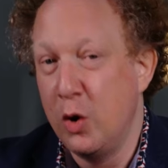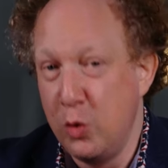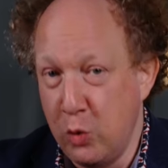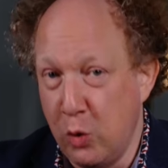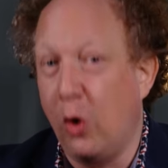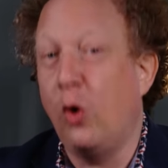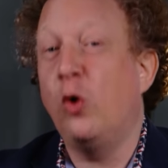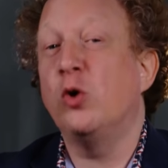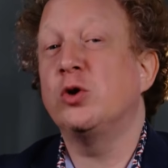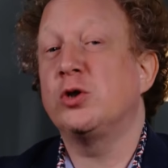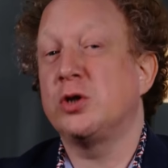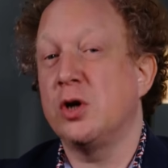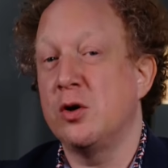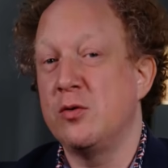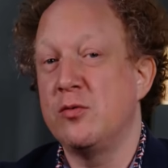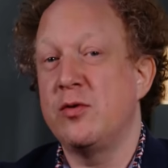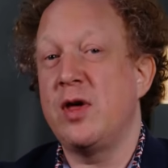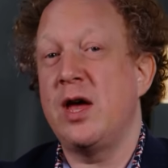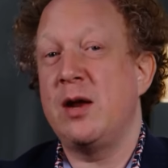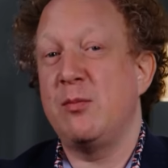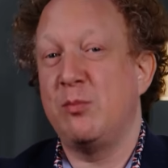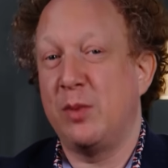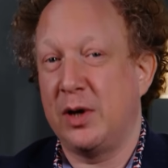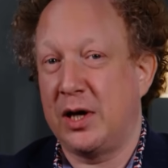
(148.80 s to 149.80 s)
who also
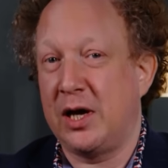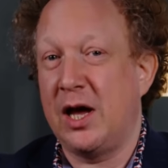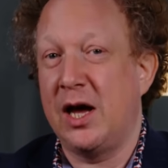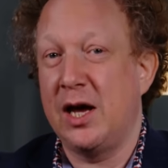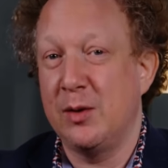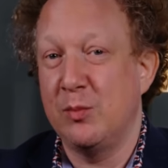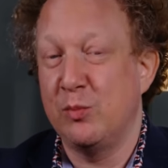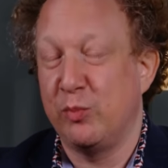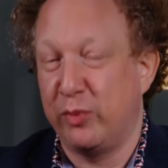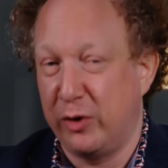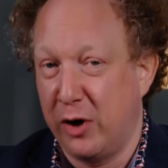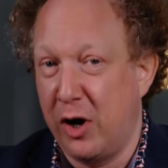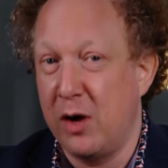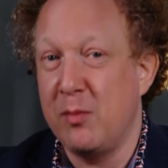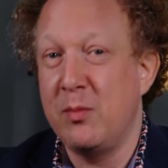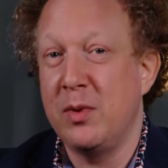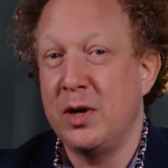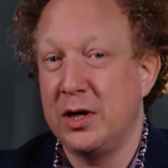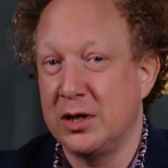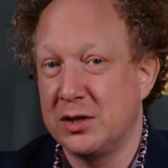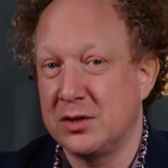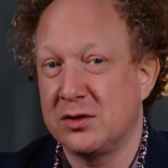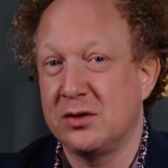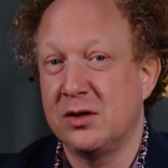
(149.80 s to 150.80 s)
then became Prime
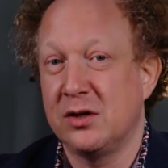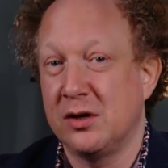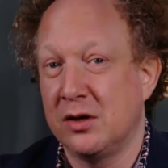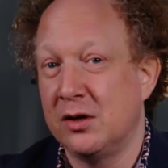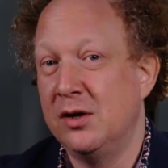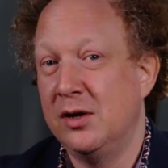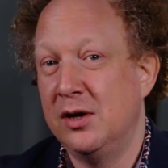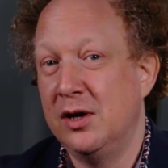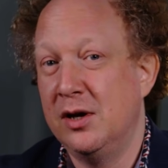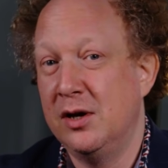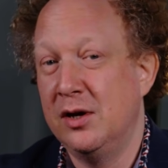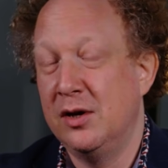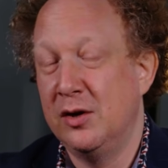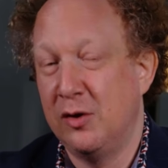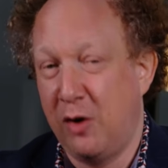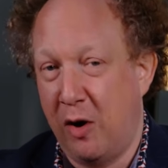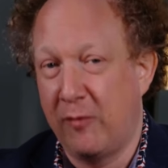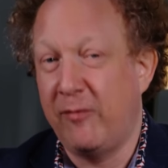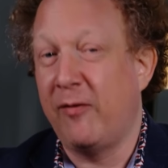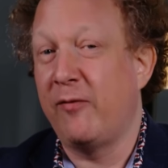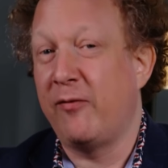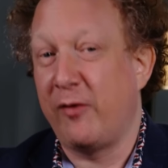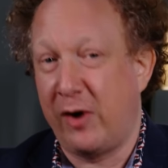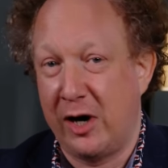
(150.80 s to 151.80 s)
Minister
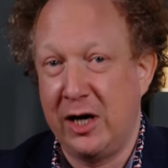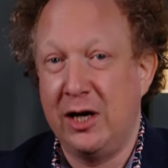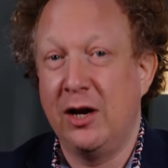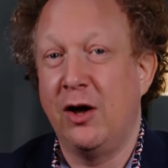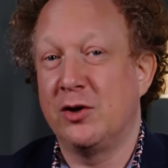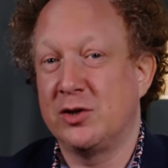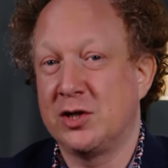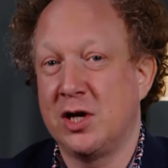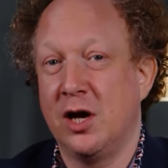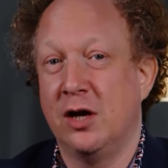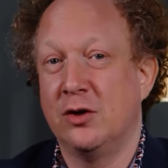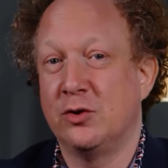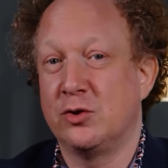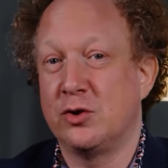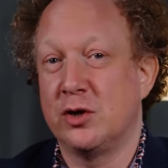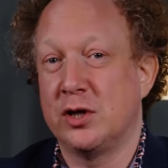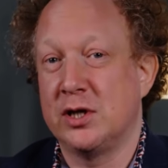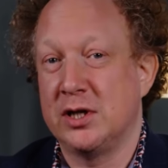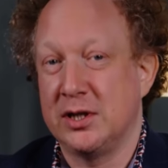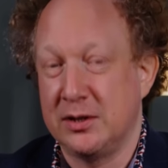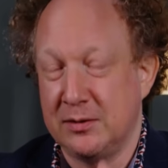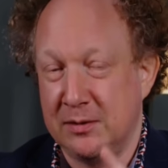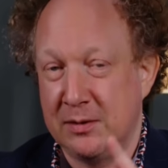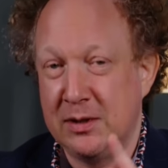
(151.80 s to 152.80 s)
of a very large
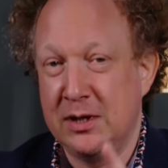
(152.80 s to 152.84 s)
country,